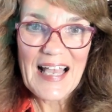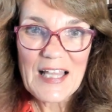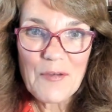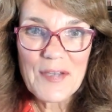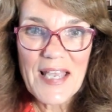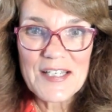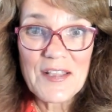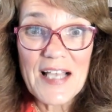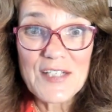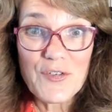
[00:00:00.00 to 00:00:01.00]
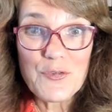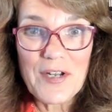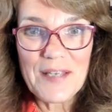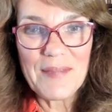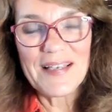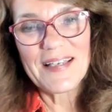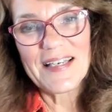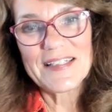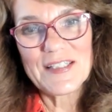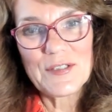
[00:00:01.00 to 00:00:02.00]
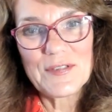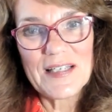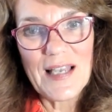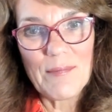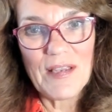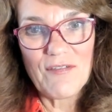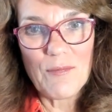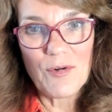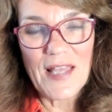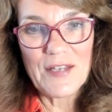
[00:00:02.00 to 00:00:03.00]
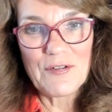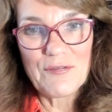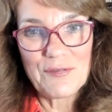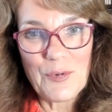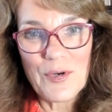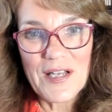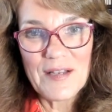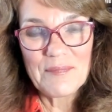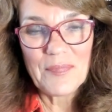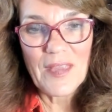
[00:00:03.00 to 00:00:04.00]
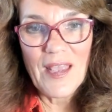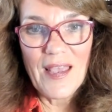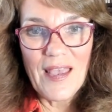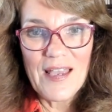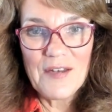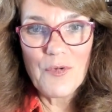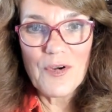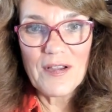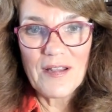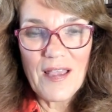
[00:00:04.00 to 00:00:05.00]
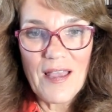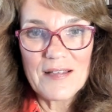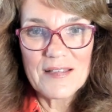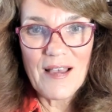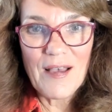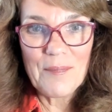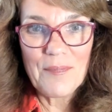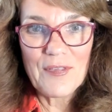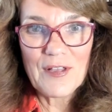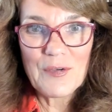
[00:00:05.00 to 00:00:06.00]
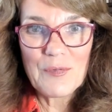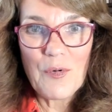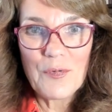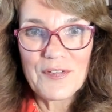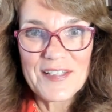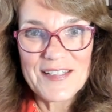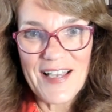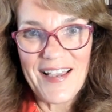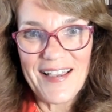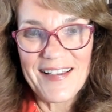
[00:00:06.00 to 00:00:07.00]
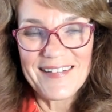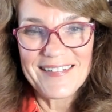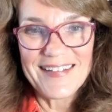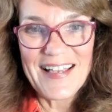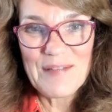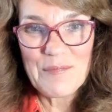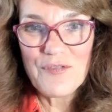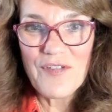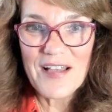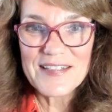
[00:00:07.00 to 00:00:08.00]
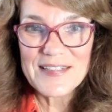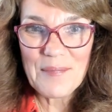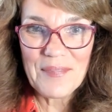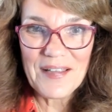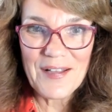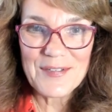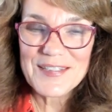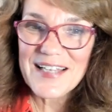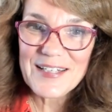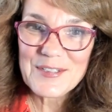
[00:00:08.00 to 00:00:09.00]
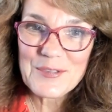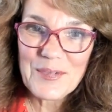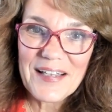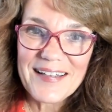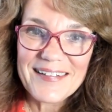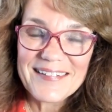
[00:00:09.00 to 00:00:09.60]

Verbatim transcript: Hello again. Thanks for joining me. It is Susan coming from Orlando, Florida, and we're going to end up the quote of the day and move on to something else next week.